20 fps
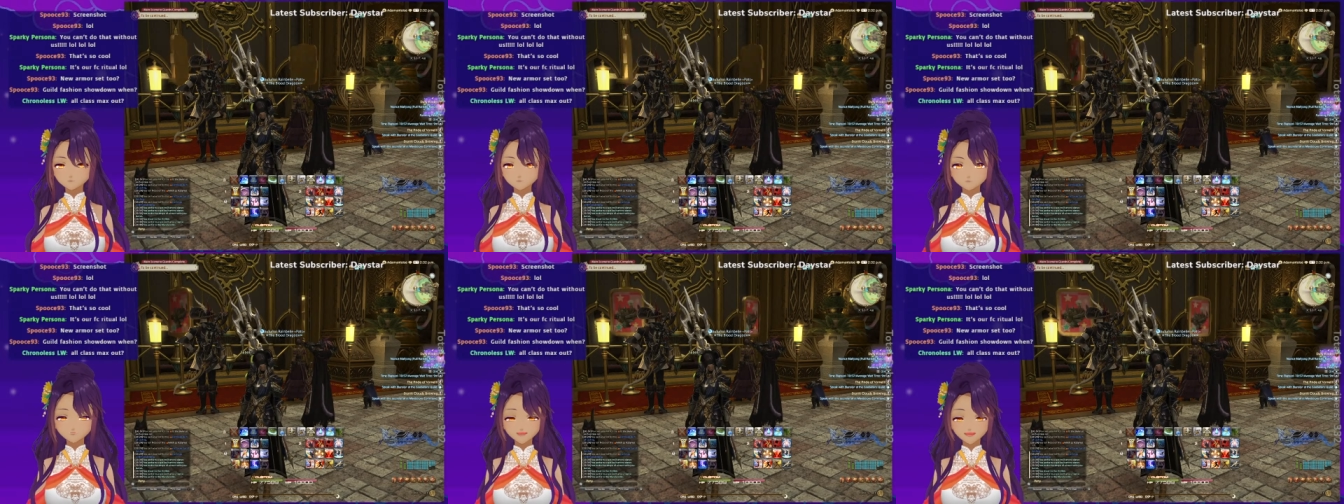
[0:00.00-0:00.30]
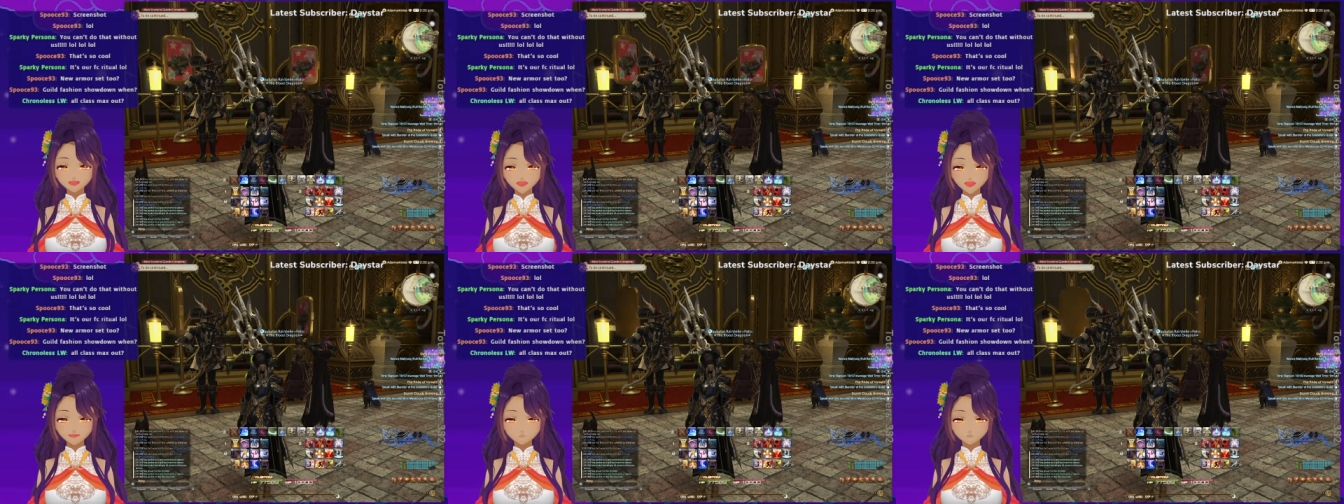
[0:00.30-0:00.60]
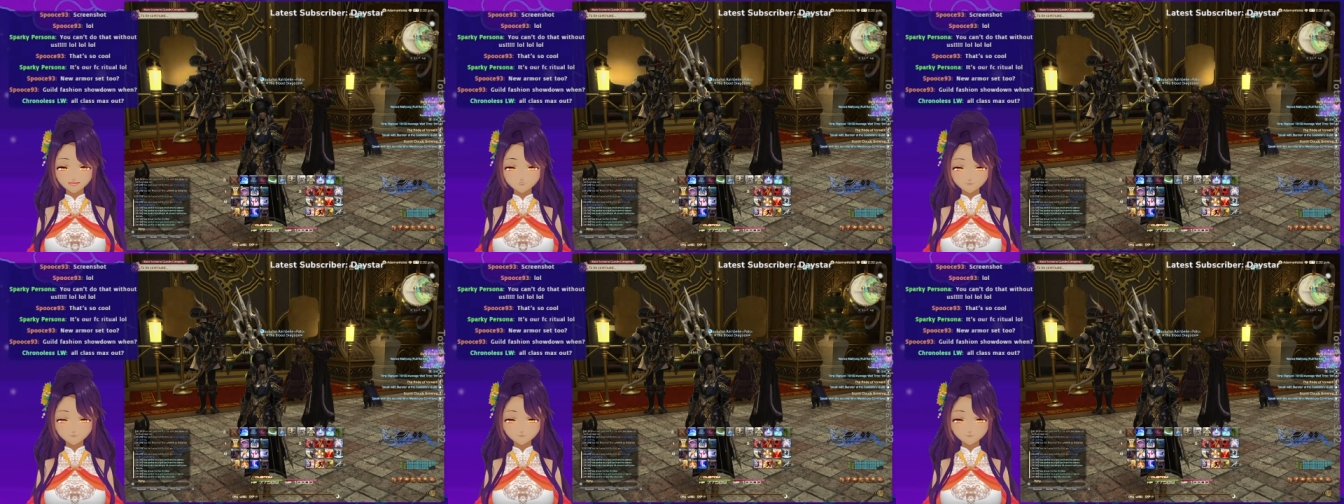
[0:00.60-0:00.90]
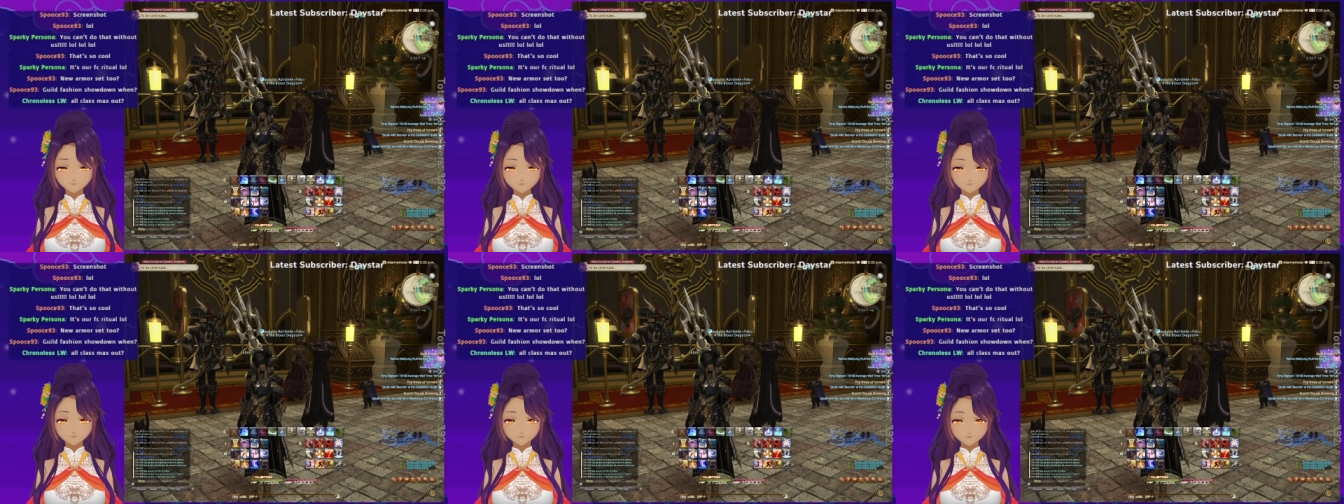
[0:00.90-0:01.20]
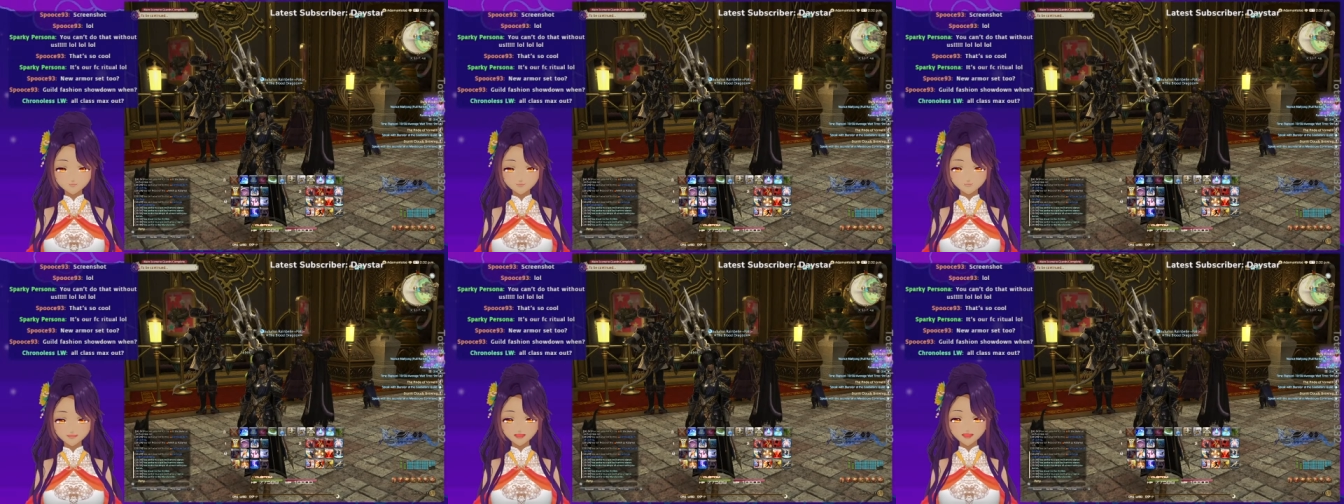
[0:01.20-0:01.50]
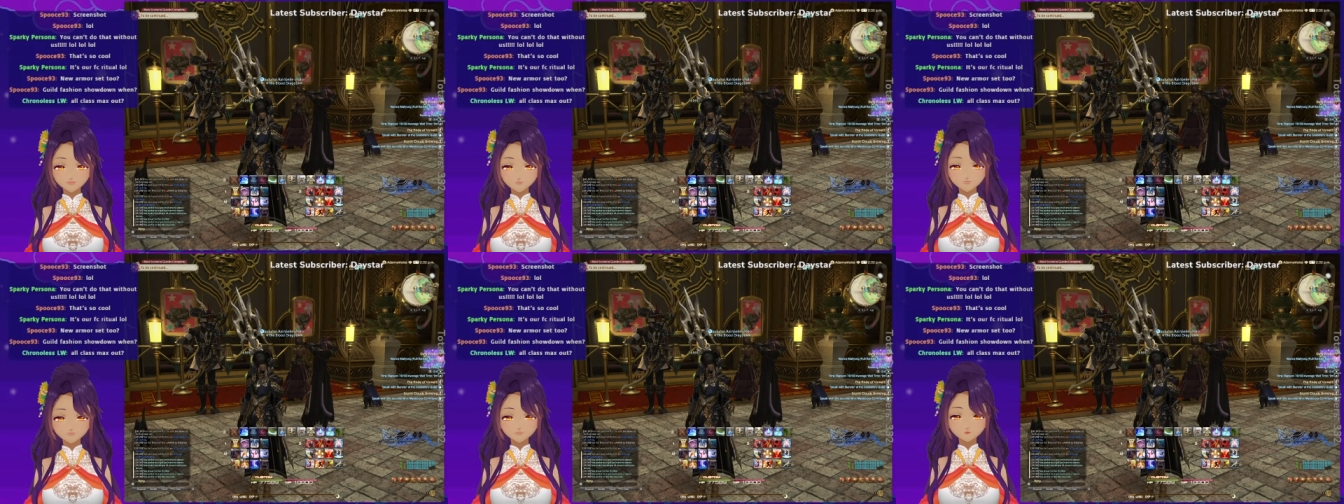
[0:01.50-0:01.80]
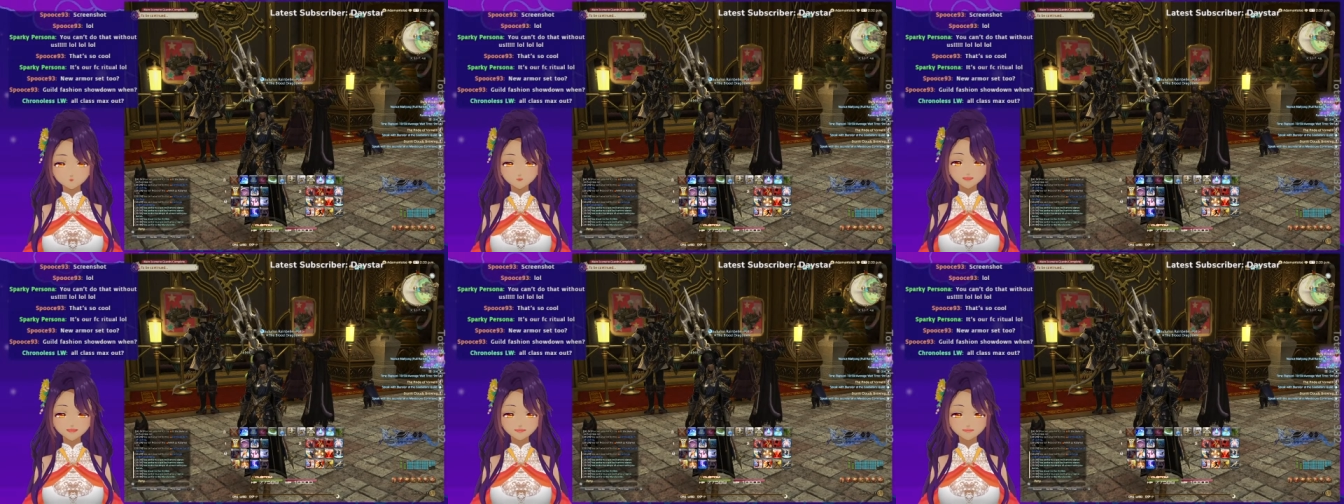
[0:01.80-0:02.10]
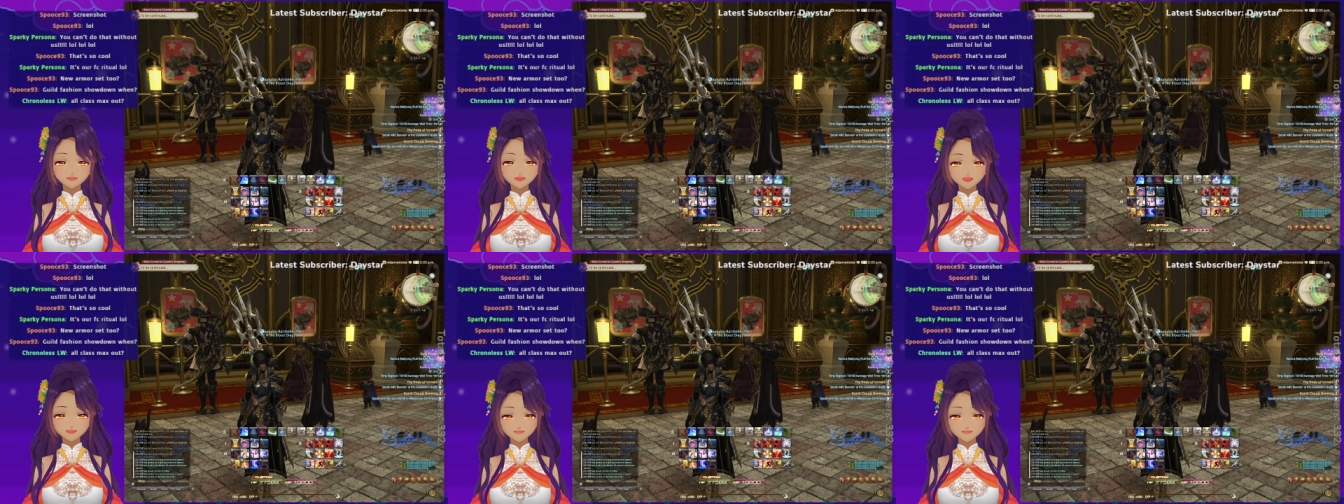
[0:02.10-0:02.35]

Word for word: because in our newer group,